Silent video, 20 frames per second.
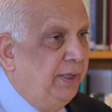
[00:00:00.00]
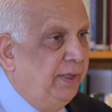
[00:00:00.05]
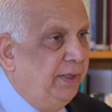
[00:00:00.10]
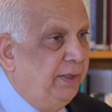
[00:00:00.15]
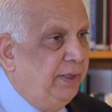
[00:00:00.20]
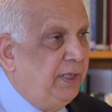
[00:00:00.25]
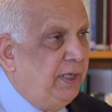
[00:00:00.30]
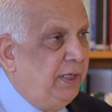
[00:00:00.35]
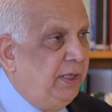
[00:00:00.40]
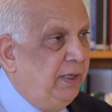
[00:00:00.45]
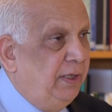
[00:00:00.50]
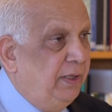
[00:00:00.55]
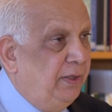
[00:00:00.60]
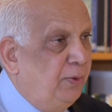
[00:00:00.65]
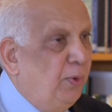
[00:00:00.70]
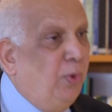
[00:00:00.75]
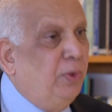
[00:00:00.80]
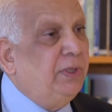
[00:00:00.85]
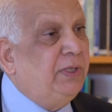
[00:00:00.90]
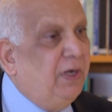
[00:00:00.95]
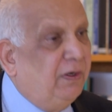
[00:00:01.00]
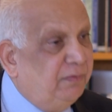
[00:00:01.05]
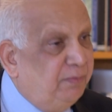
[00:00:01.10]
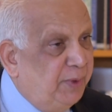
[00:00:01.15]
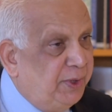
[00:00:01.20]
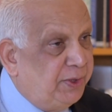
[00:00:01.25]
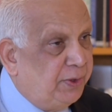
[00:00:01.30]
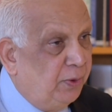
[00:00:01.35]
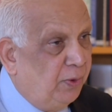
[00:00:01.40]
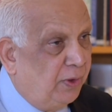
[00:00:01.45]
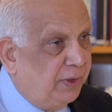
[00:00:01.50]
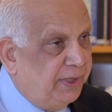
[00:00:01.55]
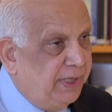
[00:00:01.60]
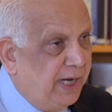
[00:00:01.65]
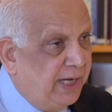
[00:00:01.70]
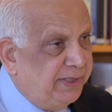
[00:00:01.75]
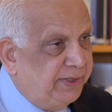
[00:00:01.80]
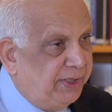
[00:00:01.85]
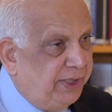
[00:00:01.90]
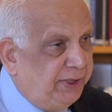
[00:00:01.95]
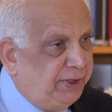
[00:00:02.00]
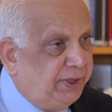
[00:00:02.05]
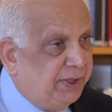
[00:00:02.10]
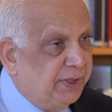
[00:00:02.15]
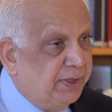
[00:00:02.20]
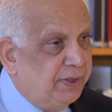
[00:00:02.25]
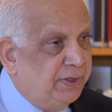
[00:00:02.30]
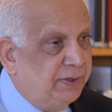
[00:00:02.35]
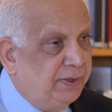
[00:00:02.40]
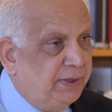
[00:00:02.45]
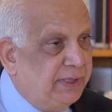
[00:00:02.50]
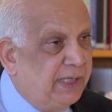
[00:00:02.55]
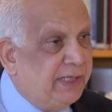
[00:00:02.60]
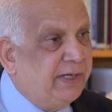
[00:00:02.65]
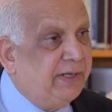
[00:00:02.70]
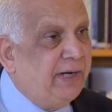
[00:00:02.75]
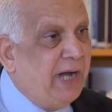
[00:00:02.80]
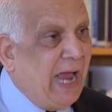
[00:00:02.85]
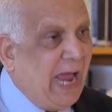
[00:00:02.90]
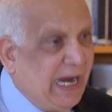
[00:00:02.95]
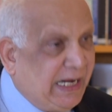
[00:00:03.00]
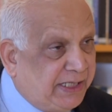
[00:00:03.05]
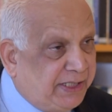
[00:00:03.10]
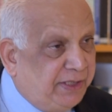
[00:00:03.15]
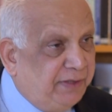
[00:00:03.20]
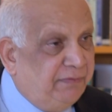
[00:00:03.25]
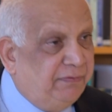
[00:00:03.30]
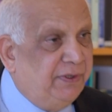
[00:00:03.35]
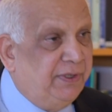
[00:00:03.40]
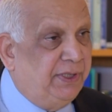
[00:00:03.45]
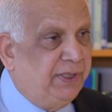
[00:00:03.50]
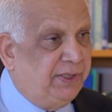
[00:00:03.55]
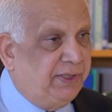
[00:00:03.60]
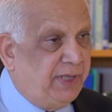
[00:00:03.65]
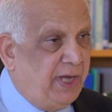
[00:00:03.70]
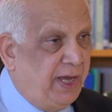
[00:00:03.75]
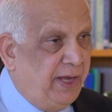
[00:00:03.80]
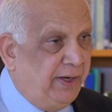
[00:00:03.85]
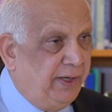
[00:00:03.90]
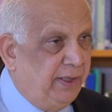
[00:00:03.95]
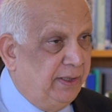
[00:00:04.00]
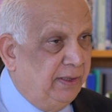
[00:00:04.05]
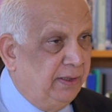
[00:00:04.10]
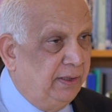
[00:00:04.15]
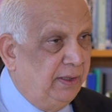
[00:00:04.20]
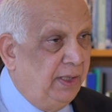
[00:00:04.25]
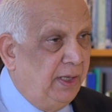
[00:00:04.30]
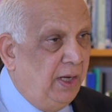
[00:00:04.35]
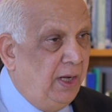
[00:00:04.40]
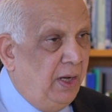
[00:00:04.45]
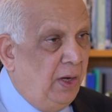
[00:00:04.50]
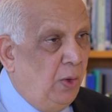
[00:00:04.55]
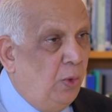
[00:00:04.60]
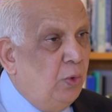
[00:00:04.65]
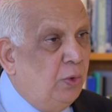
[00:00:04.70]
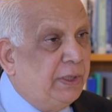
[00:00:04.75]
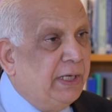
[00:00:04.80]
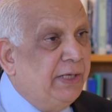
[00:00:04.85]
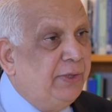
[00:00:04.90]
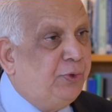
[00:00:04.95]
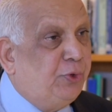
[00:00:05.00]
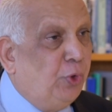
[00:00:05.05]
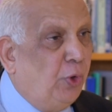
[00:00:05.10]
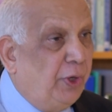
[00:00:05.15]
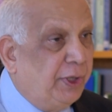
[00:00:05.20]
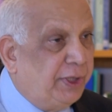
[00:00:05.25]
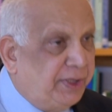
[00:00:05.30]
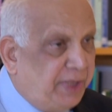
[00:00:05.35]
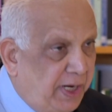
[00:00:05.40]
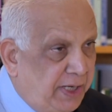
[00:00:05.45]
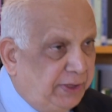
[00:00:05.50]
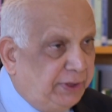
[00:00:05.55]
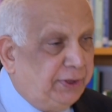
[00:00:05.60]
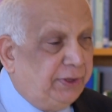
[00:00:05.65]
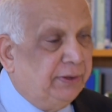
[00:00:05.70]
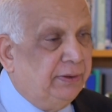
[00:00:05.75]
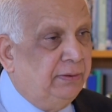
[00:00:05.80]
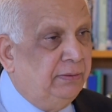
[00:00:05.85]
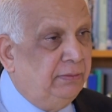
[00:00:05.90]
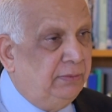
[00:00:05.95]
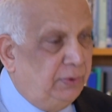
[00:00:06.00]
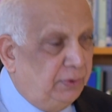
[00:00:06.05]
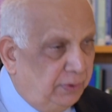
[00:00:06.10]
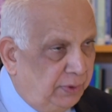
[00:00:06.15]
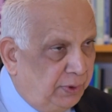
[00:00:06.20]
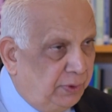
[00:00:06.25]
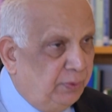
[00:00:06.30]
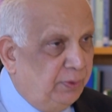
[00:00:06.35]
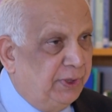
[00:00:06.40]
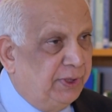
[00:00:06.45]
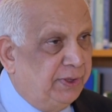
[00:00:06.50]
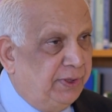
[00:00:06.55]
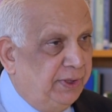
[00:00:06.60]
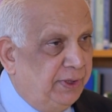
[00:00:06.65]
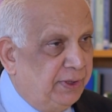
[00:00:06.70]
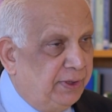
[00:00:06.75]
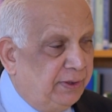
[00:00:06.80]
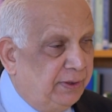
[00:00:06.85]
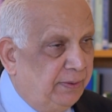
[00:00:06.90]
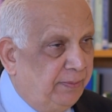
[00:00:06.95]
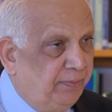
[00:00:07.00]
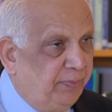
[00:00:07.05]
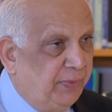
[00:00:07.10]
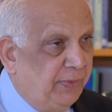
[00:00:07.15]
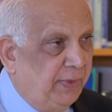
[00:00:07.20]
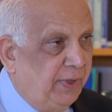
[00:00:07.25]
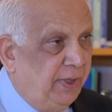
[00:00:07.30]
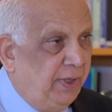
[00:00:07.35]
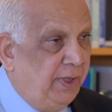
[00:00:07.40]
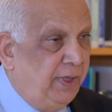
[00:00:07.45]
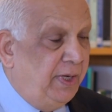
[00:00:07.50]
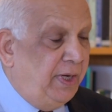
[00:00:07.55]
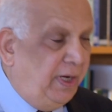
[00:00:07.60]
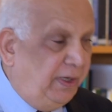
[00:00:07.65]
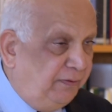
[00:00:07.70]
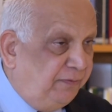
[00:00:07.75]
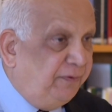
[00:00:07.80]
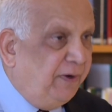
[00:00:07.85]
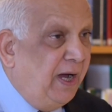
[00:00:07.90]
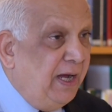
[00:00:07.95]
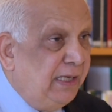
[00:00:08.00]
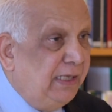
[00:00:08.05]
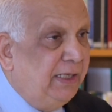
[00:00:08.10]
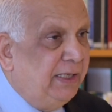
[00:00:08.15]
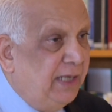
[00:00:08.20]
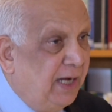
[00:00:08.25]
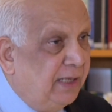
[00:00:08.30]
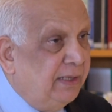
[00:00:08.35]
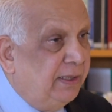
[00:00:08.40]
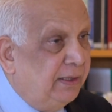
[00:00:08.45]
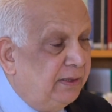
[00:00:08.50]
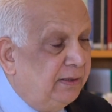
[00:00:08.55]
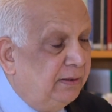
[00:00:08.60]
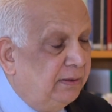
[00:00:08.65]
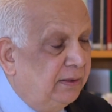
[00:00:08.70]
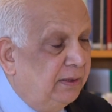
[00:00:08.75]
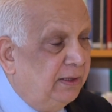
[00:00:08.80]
non-governmental organizations that are active in this area who can draw attention towards this. And finally, other